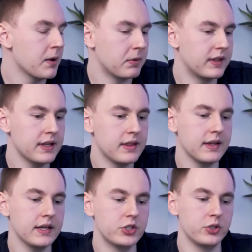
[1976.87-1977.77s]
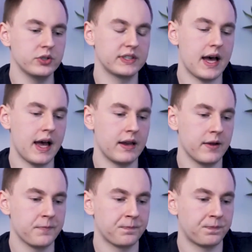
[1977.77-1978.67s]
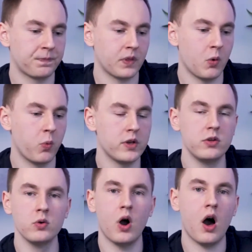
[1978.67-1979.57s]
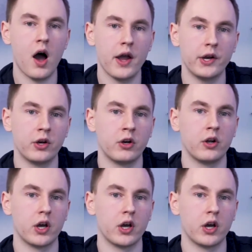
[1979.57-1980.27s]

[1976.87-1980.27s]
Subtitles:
But the issue is that when you hire a